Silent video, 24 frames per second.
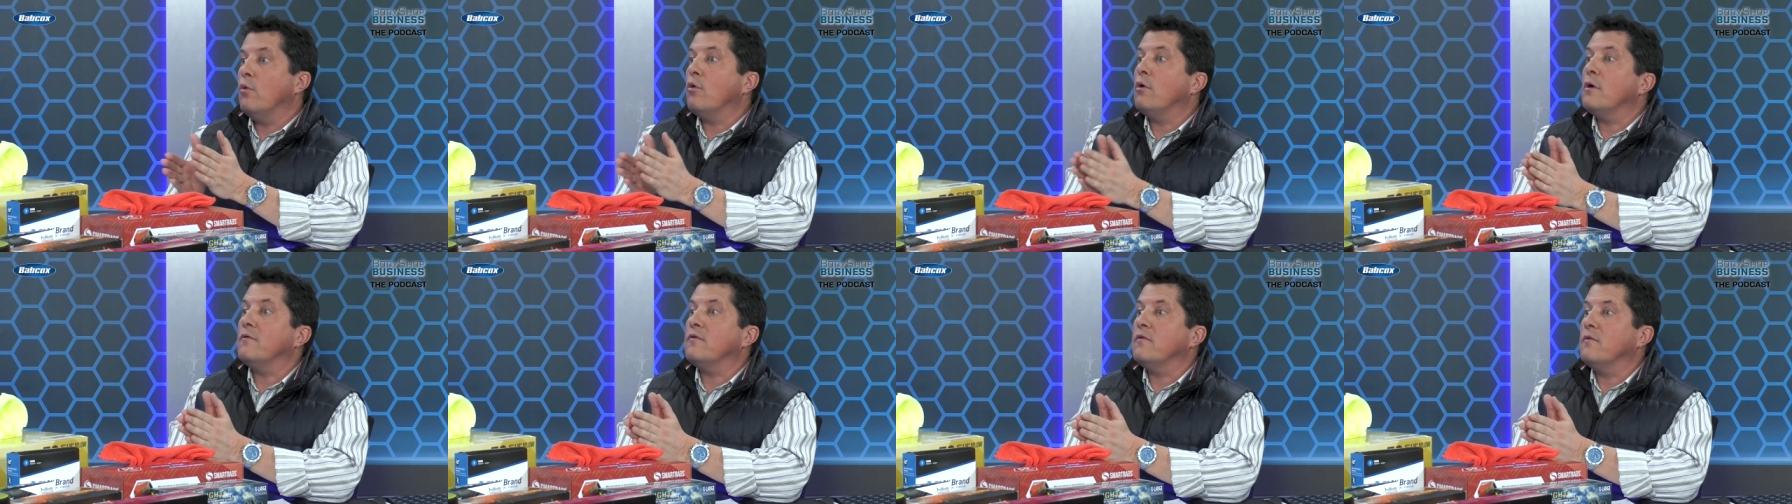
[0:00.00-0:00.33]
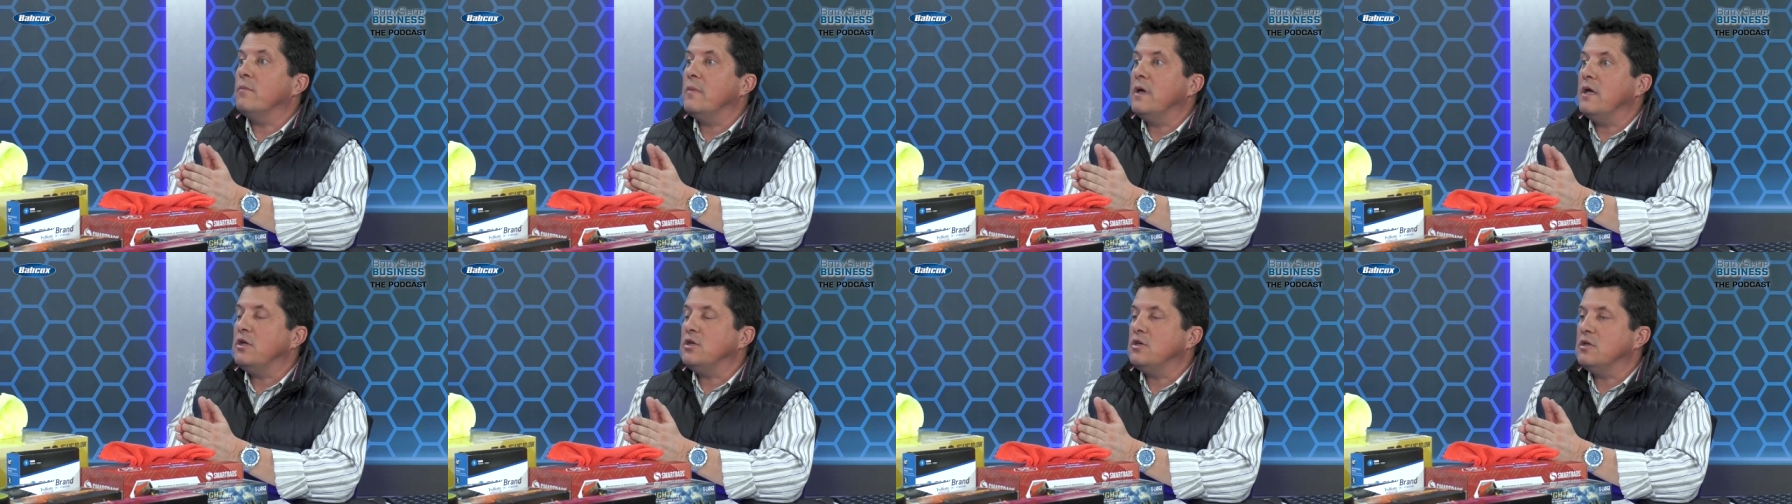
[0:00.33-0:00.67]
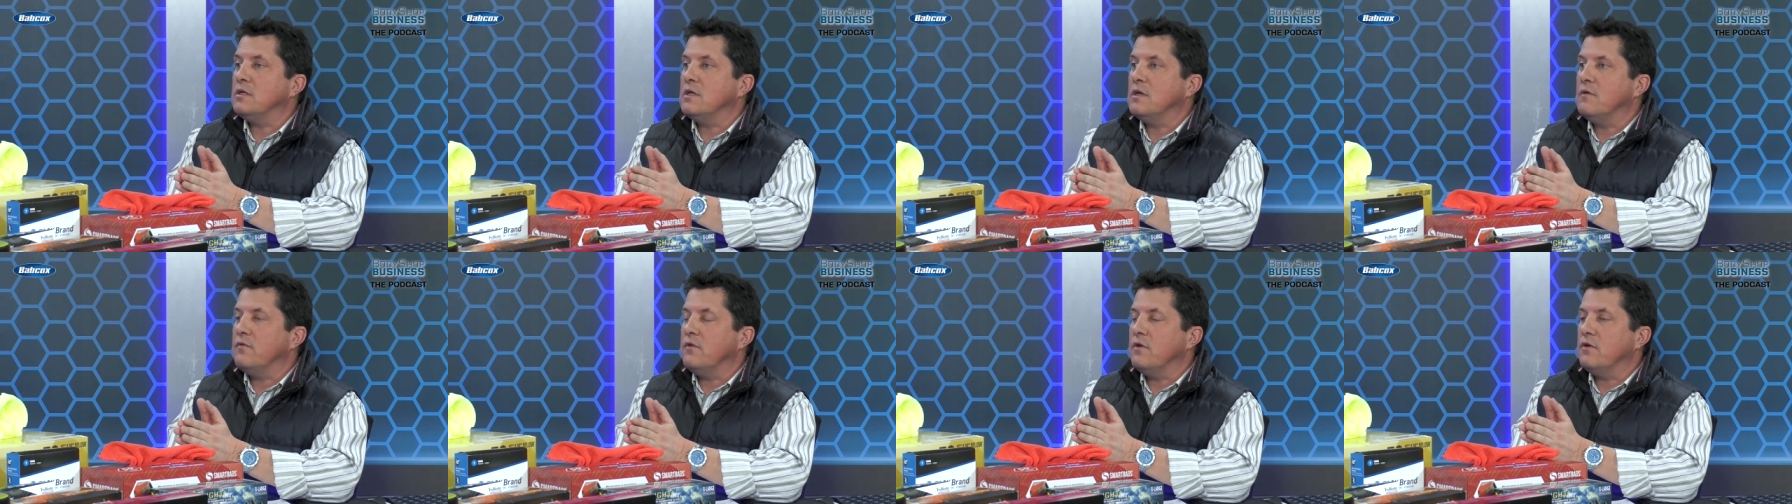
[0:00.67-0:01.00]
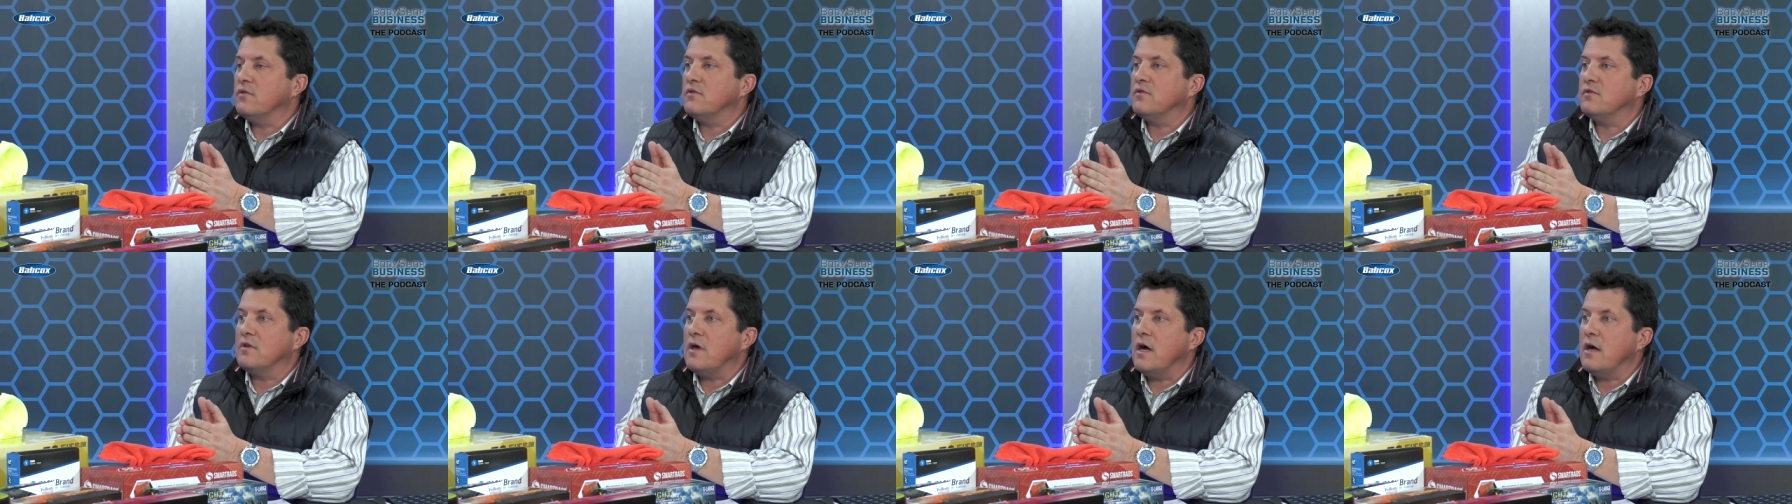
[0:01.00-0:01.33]
more information if
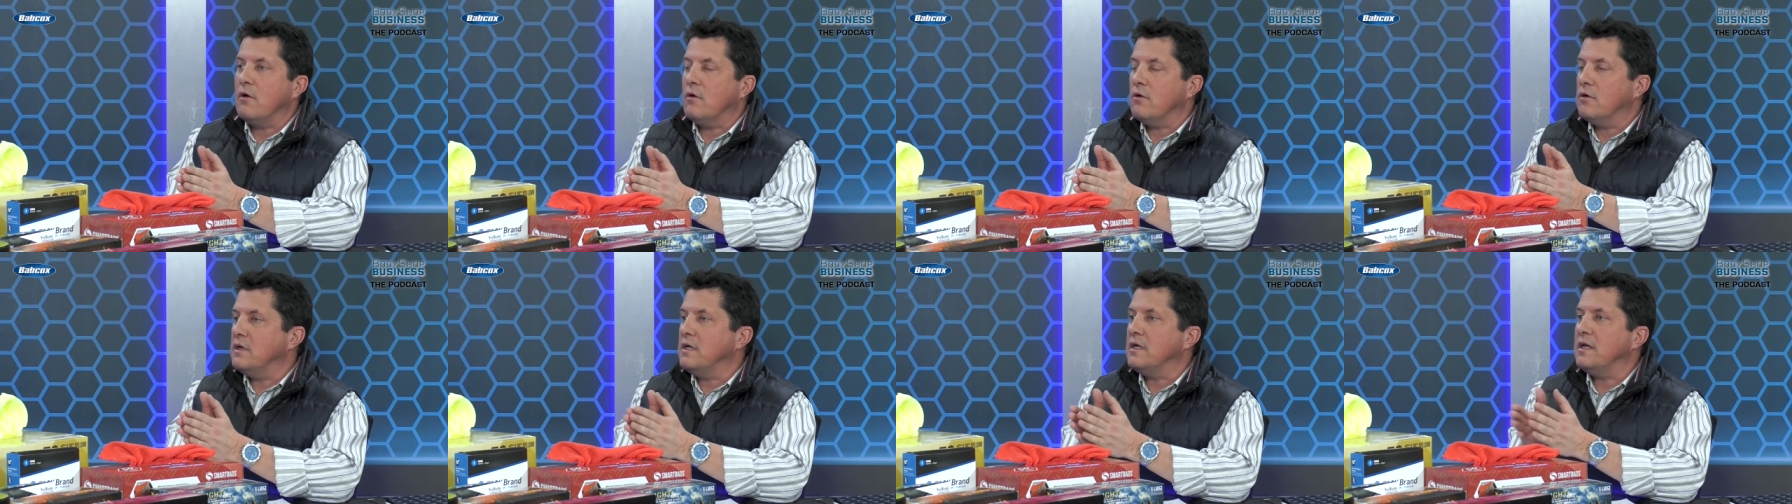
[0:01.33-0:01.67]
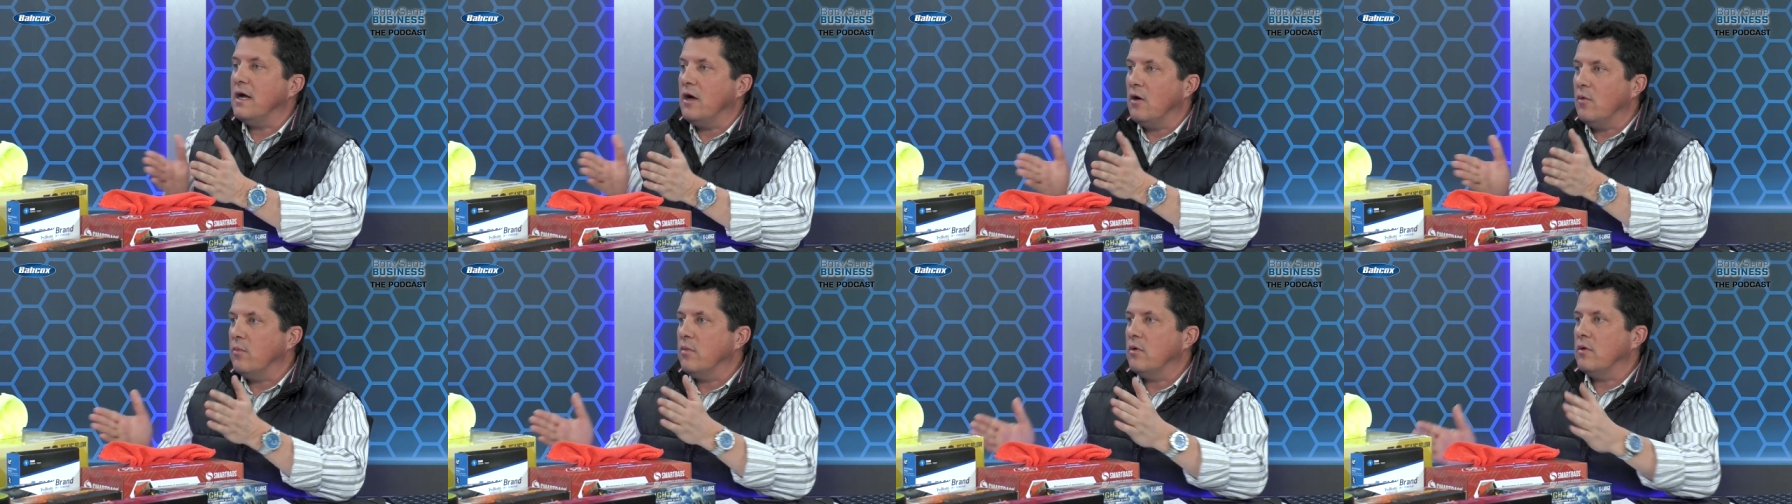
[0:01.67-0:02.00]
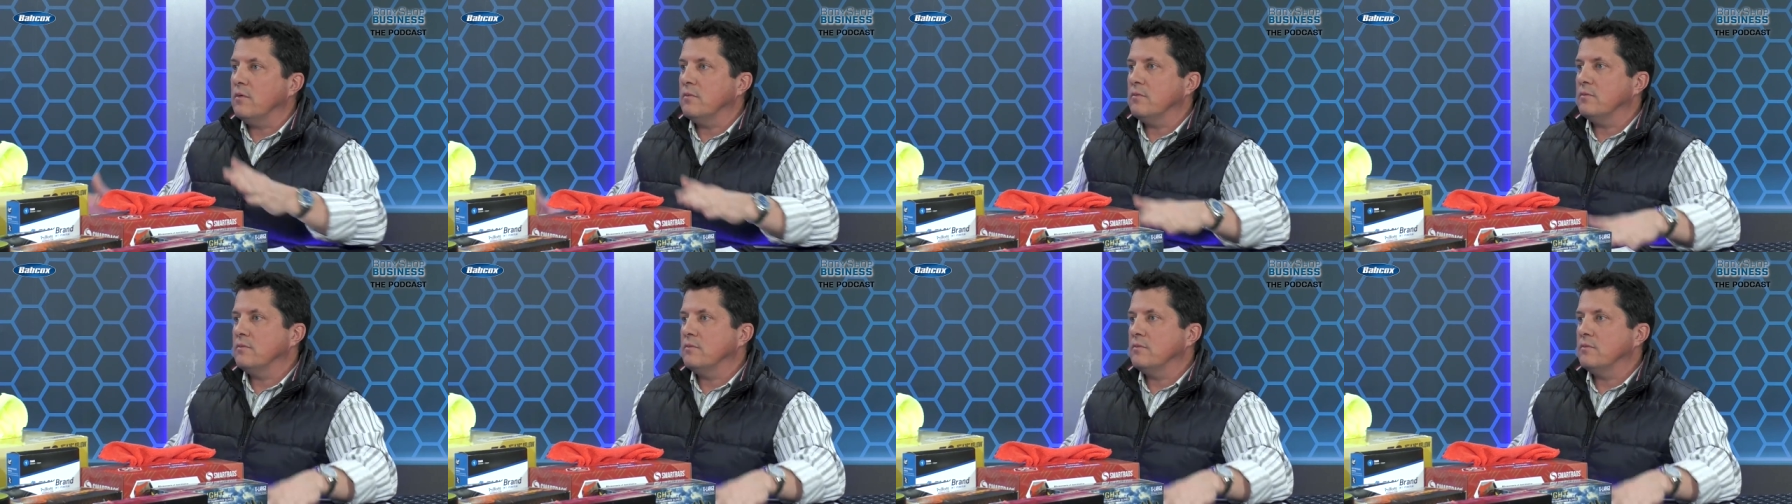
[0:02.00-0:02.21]
they're stuck or need help?